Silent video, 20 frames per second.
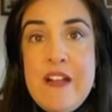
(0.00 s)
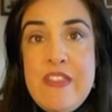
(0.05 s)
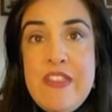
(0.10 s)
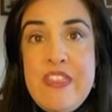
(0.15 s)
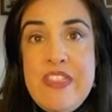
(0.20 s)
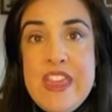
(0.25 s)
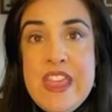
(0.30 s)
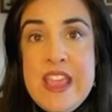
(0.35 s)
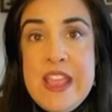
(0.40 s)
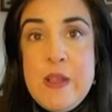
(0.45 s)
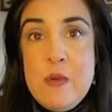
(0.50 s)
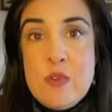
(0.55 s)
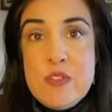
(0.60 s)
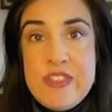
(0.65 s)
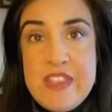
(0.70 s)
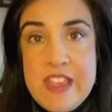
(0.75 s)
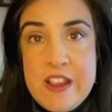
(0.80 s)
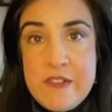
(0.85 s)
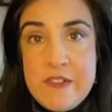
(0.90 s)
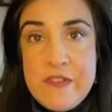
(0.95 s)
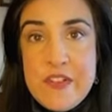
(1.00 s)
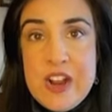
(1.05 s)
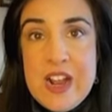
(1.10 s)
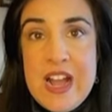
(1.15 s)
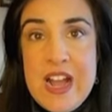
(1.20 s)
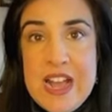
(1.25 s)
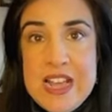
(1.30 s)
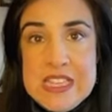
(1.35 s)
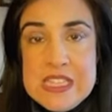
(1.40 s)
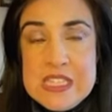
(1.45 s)
They were there for
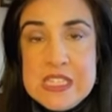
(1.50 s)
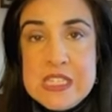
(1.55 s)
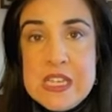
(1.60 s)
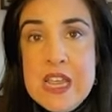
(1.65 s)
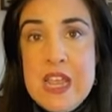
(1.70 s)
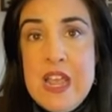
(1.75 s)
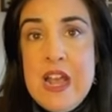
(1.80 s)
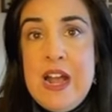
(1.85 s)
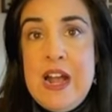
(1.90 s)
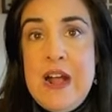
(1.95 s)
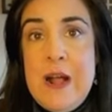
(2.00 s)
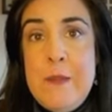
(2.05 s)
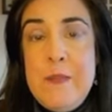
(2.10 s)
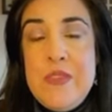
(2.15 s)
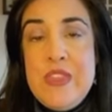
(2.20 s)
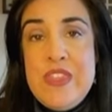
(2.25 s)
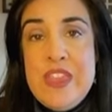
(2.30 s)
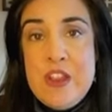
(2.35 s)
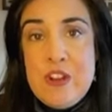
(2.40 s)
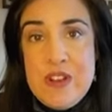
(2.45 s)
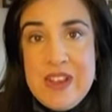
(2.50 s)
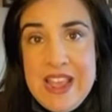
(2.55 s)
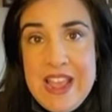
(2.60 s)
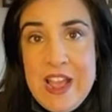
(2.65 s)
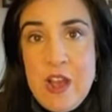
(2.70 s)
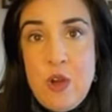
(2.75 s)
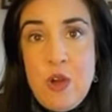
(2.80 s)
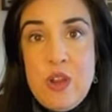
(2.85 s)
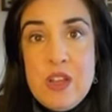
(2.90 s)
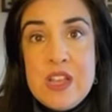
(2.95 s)
us. They are
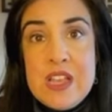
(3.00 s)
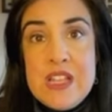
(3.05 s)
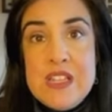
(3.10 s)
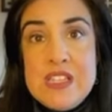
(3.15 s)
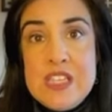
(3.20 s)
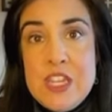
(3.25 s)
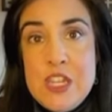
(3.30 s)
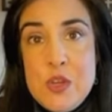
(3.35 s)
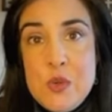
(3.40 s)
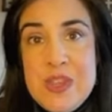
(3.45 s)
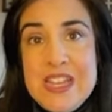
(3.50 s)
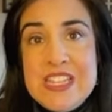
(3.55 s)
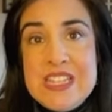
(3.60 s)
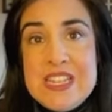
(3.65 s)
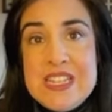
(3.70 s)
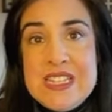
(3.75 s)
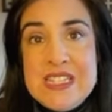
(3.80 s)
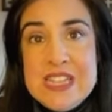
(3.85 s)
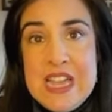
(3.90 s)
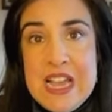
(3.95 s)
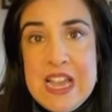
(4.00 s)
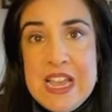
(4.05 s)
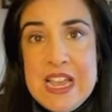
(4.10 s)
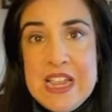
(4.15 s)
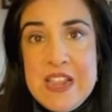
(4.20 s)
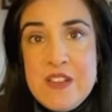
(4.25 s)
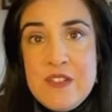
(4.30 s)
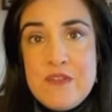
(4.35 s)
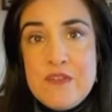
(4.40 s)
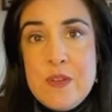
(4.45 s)
now continuing to
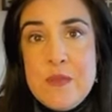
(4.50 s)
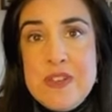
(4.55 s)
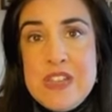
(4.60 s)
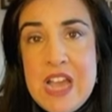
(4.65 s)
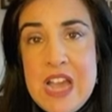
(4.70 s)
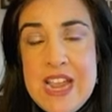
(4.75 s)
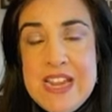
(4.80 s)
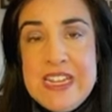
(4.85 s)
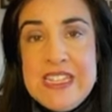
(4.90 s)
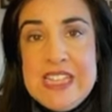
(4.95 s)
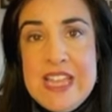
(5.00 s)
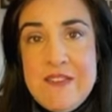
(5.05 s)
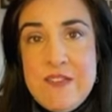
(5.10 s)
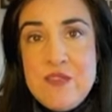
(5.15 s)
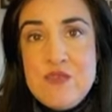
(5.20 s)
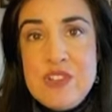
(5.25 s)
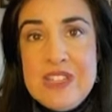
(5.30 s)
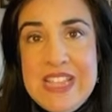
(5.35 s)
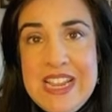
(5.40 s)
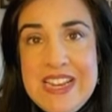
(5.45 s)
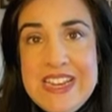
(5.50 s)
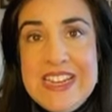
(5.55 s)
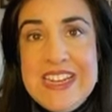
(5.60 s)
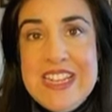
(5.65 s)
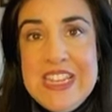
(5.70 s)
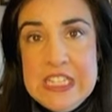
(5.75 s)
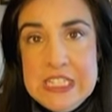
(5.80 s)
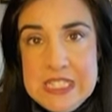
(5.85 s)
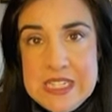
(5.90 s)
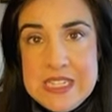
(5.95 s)
die from 9/11 related
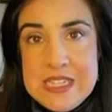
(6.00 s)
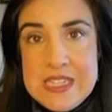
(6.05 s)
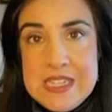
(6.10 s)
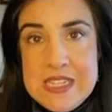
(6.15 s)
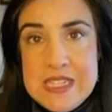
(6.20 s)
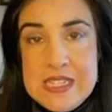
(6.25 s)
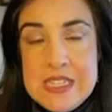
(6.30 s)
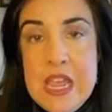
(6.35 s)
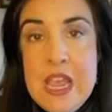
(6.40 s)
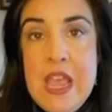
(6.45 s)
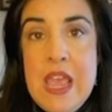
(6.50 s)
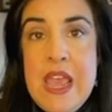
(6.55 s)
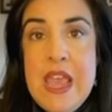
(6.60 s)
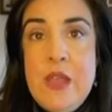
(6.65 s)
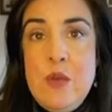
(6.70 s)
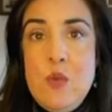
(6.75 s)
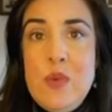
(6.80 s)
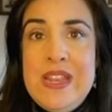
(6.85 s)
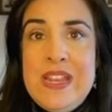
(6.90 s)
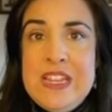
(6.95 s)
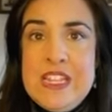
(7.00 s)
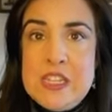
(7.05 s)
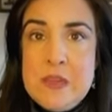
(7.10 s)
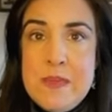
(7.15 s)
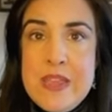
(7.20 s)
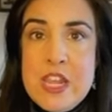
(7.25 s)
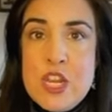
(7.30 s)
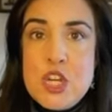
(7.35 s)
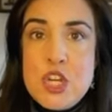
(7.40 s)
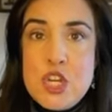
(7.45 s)
illnesses, and we need to
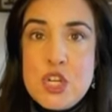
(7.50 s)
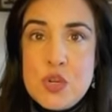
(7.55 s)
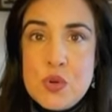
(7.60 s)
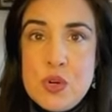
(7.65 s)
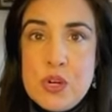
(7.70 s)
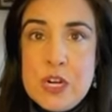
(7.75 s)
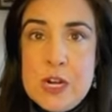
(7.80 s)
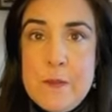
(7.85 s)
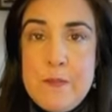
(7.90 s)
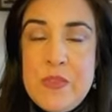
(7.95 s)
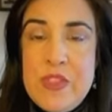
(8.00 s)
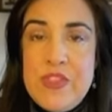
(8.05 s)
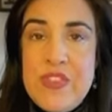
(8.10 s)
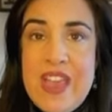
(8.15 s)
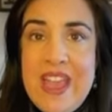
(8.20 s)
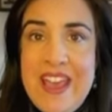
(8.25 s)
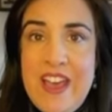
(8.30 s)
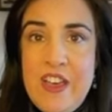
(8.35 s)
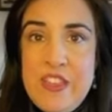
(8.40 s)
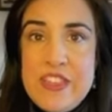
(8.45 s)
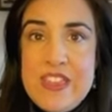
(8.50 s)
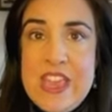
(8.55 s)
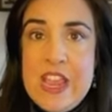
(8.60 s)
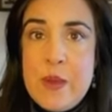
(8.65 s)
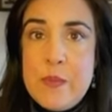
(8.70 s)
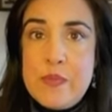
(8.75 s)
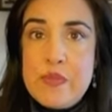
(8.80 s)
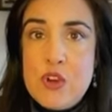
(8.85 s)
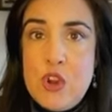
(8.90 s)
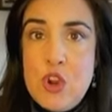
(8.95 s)
make sure that the
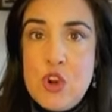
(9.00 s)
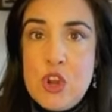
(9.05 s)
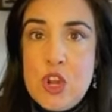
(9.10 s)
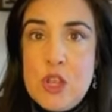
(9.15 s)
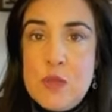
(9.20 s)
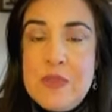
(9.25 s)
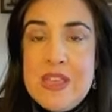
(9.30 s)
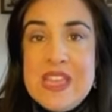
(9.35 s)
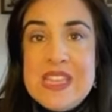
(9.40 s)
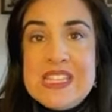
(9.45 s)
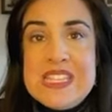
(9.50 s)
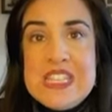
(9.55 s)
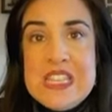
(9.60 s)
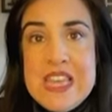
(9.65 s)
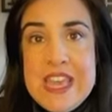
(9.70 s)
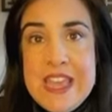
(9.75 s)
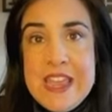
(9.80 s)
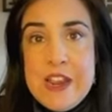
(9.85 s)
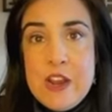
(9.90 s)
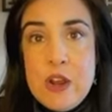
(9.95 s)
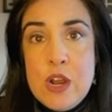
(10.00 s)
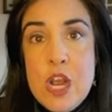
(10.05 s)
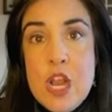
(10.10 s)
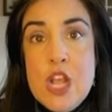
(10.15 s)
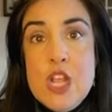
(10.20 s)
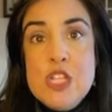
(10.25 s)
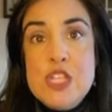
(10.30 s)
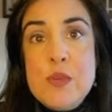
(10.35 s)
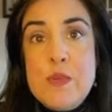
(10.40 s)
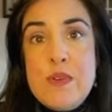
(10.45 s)
healthcare program is there
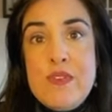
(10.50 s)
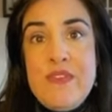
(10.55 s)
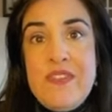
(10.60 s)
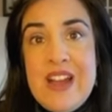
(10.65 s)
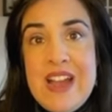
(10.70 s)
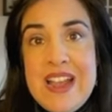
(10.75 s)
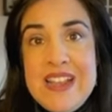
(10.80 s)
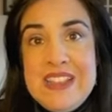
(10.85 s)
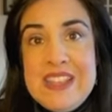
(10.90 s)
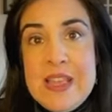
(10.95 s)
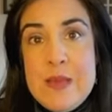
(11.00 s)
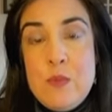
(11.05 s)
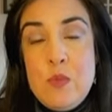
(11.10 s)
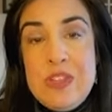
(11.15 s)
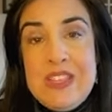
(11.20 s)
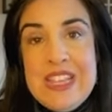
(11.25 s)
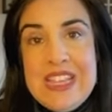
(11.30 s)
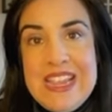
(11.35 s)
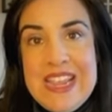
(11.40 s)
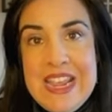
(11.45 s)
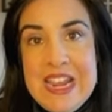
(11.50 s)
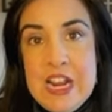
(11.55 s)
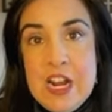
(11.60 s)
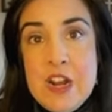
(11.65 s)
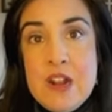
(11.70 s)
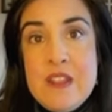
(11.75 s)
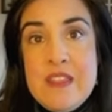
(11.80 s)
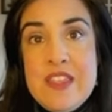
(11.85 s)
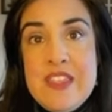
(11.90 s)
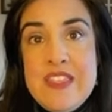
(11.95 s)
to provide them with the
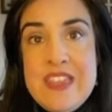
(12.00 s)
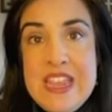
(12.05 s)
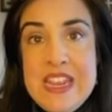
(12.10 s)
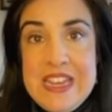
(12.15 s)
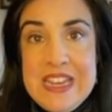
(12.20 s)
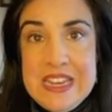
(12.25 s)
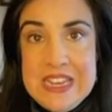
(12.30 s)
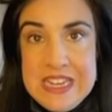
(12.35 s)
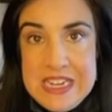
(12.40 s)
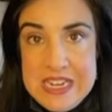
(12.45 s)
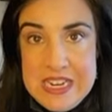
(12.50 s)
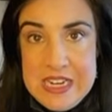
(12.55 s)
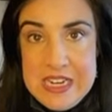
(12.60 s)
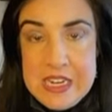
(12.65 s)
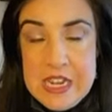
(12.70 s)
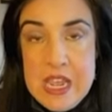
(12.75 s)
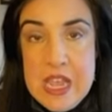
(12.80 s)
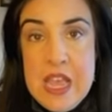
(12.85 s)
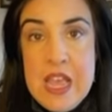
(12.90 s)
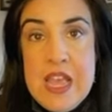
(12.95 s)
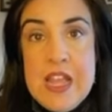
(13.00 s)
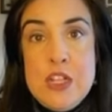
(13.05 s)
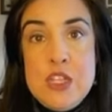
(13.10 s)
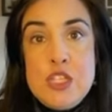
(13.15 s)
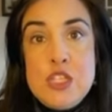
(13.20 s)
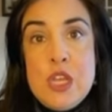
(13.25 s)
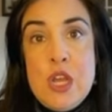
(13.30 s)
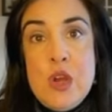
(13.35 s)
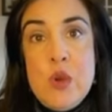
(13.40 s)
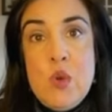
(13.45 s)
care that they need. And
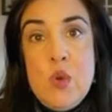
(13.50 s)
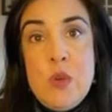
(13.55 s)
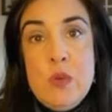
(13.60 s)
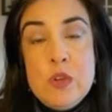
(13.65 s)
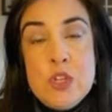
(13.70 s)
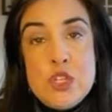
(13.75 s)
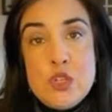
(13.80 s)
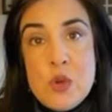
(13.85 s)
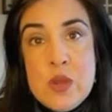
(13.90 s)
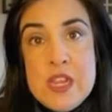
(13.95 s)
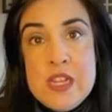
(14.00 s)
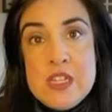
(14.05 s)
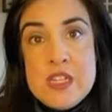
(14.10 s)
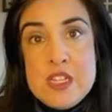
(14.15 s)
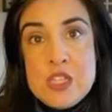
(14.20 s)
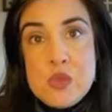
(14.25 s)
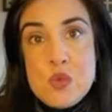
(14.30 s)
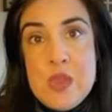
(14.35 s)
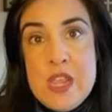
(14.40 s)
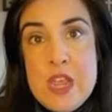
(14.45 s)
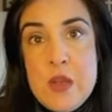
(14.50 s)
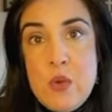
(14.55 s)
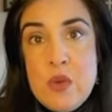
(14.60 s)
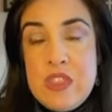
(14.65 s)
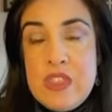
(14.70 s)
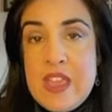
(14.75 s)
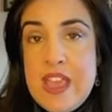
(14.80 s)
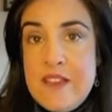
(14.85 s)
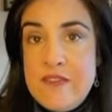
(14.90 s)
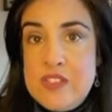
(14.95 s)
so we were joined this week
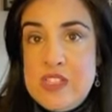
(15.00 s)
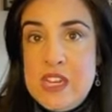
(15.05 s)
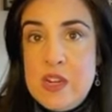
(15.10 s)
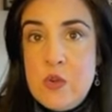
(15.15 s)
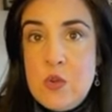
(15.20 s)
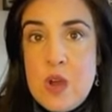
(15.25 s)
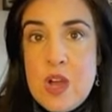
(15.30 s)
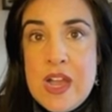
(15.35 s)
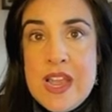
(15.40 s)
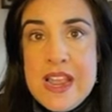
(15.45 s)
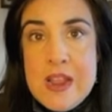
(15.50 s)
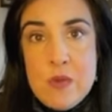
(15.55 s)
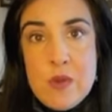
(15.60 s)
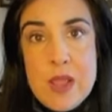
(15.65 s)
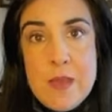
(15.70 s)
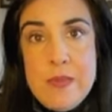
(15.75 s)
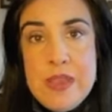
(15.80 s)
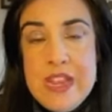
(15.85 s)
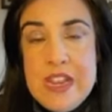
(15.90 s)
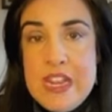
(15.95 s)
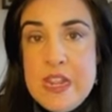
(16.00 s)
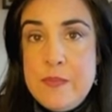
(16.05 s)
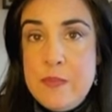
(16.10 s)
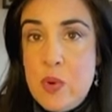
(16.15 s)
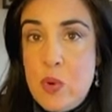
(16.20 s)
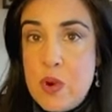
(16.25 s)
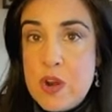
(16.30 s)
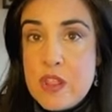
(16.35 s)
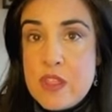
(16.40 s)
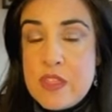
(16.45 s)
with FDNY, NYPD,
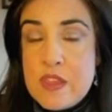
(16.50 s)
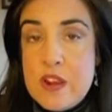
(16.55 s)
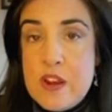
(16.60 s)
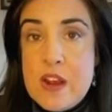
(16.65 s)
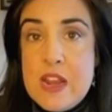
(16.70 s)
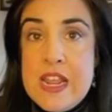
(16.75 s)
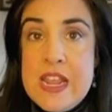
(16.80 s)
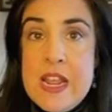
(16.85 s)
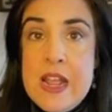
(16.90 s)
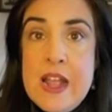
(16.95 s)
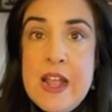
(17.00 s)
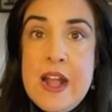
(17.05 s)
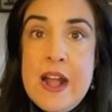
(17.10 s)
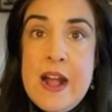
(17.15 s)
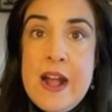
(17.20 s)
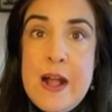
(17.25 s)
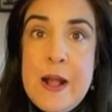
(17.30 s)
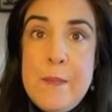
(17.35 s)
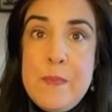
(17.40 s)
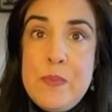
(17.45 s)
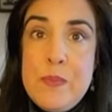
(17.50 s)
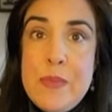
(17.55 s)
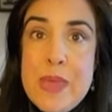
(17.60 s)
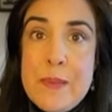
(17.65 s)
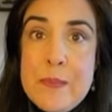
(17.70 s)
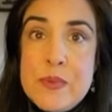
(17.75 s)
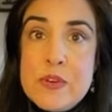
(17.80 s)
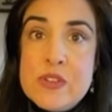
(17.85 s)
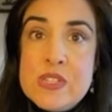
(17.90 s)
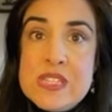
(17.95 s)
Port Authority
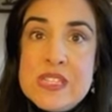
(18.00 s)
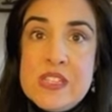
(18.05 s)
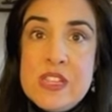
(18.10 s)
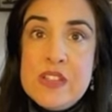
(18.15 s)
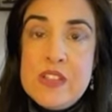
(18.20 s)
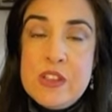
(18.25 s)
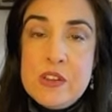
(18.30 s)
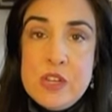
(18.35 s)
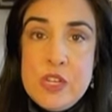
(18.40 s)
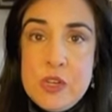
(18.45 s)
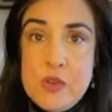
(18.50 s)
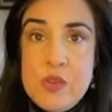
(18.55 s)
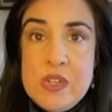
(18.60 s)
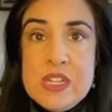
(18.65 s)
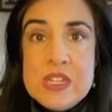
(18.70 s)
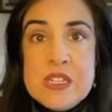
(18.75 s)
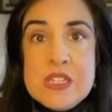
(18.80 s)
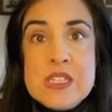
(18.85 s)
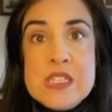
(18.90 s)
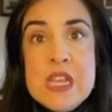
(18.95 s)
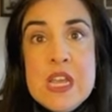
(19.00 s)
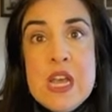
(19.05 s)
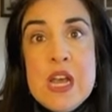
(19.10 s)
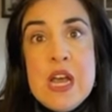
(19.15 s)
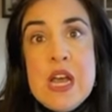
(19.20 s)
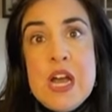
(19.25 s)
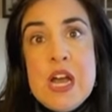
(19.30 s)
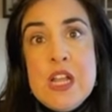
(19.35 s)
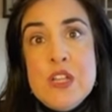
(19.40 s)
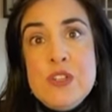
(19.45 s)
members and their unions
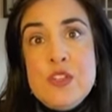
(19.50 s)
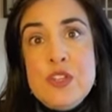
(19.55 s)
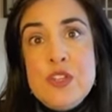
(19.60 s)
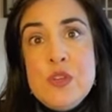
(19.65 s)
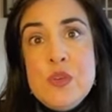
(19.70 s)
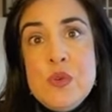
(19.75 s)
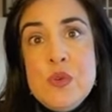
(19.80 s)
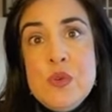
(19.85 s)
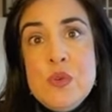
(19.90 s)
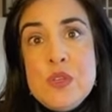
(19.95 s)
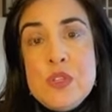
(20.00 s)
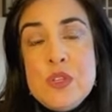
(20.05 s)
to